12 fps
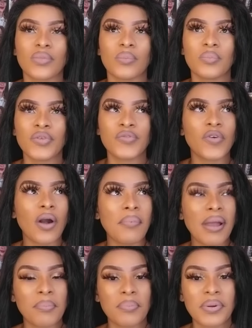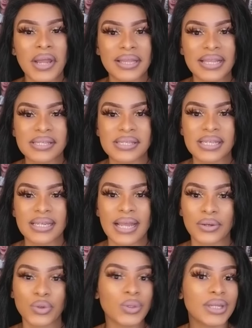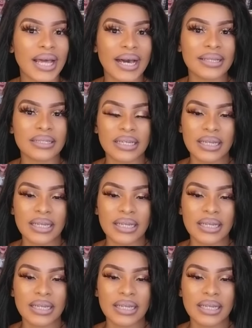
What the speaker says: before my pregnancy, and I know that